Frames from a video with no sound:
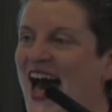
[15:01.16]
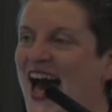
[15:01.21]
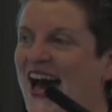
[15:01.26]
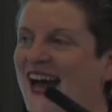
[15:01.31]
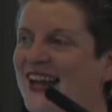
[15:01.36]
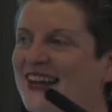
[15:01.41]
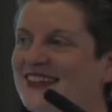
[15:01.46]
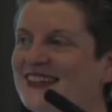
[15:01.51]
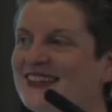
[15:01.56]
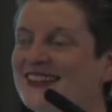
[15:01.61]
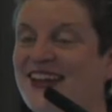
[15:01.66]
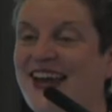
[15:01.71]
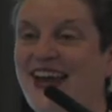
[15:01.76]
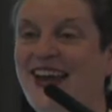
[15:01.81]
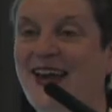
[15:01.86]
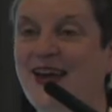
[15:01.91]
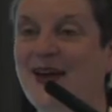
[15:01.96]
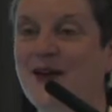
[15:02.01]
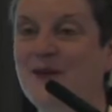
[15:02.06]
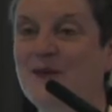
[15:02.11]
And
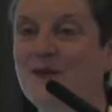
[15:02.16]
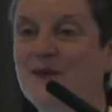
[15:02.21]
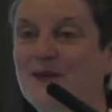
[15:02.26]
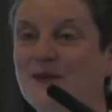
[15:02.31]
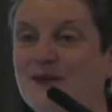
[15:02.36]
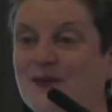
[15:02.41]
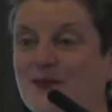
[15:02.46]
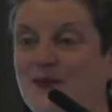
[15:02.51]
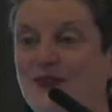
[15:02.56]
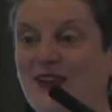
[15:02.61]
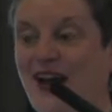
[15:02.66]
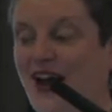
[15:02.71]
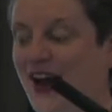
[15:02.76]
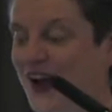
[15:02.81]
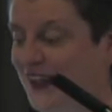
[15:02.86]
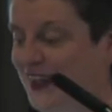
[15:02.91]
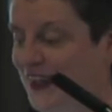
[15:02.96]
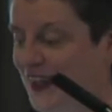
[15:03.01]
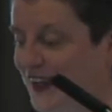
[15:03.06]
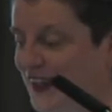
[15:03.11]
um,
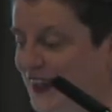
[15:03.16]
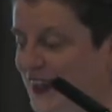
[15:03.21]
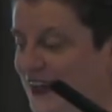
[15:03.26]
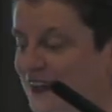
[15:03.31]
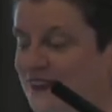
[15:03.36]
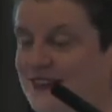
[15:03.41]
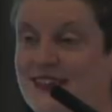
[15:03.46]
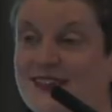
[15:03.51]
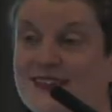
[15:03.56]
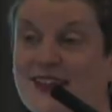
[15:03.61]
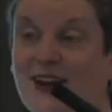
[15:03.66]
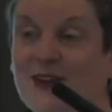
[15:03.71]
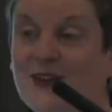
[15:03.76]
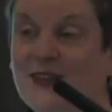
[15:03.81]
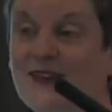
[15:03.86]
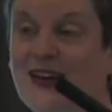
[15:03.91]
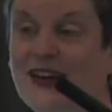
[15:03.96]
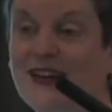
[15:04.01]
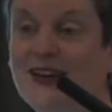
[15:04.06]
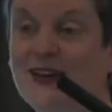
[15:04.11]
I think that's it. Are
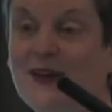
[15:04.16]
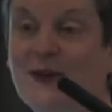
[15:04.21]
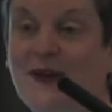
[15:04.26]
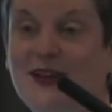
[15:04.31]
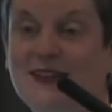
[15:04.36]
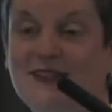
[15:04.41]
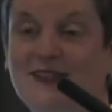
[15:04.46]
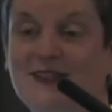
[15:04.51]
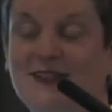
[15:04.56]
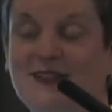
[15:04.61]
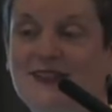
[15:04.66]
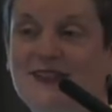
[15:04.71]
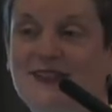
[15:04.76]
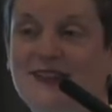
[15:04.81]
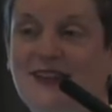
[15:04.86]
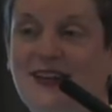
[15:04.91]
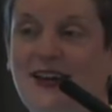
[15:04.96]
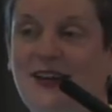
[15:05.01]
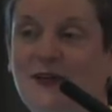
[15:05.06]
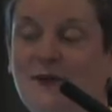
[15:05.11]
there any questions
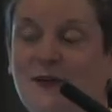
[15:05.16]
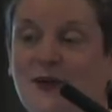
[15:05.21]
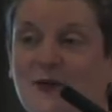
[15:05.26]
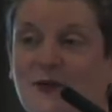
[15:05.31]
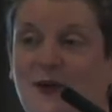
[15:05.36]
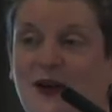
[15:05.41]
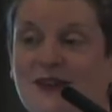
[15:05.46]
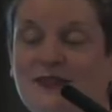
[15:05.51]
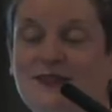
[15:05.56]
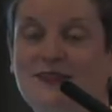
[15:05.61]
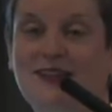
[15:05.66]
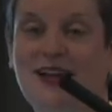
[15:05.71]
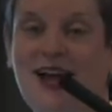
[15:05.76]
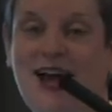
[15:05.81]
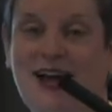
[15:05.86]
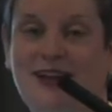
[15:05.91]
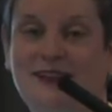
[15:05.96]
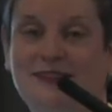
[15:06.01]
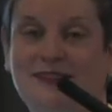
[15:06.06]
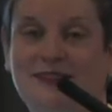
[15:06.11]
that anyone wants to
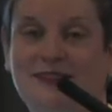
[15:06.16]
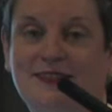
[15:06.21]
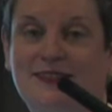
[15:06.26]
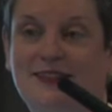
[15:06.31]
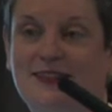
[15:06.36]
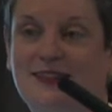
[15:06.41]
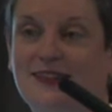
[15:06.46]
ask?